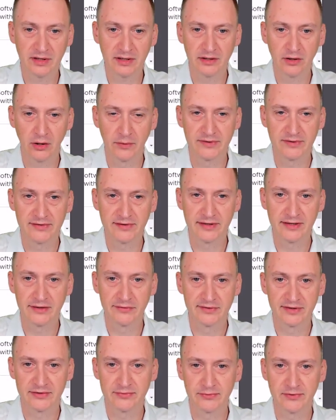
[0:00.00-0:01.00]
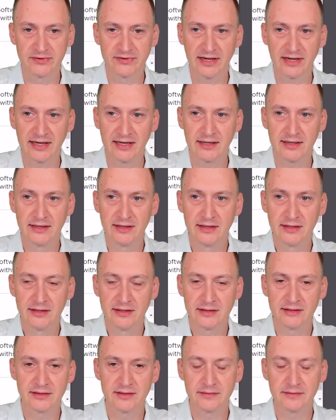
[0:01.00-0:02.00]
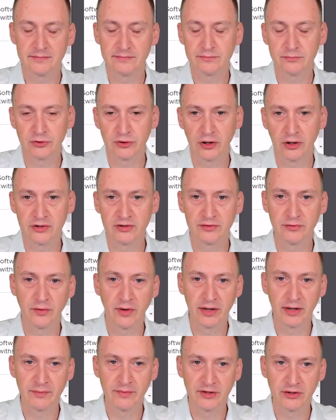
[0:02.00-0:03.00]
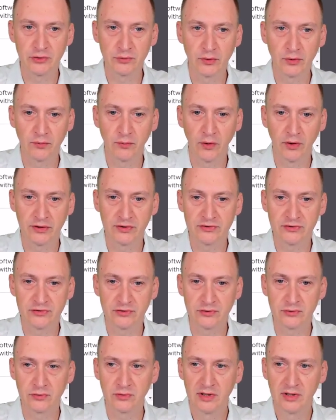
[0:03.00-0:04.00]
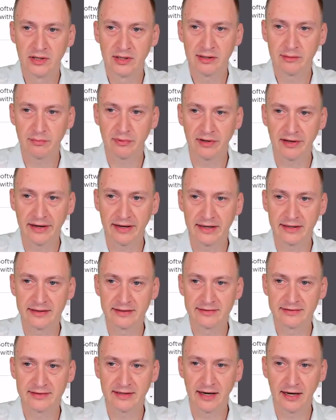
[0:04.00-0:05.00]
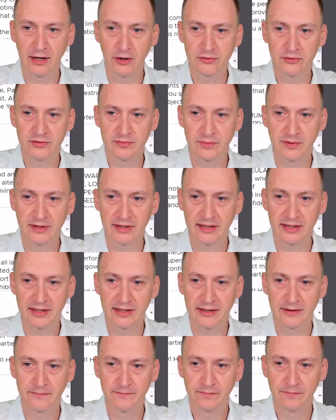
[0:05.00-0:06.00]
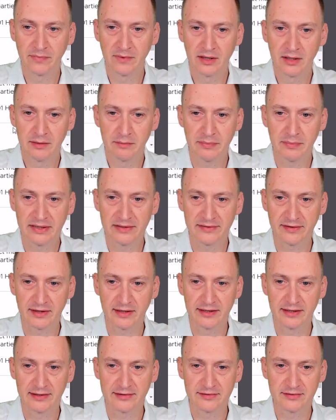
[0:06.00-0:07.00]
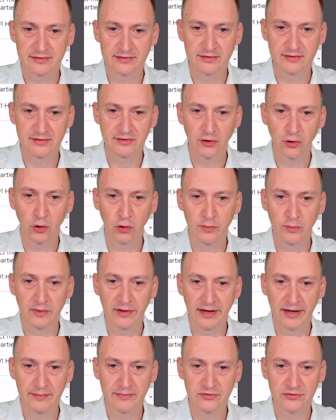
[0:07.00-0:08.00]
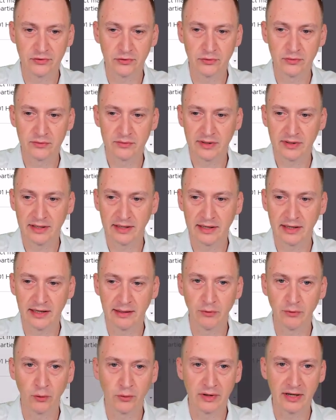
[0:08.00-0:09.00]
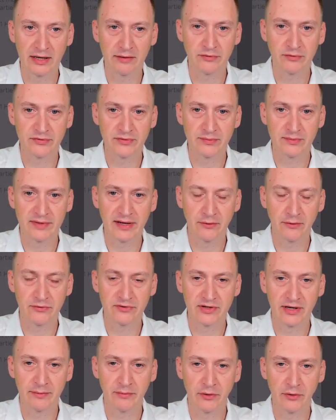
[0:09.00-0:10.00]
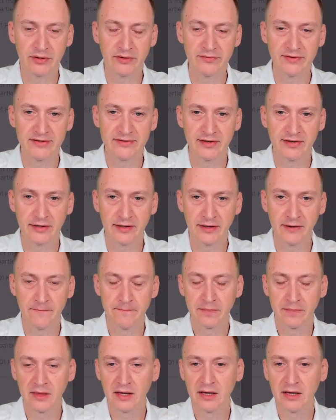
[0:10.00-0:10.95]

Uh, obviously, if this was a uh, production environment, you would want to plan this out. But here, Basically, this is just a home lab, so uh, I'm okay with some downtime on the vCenter.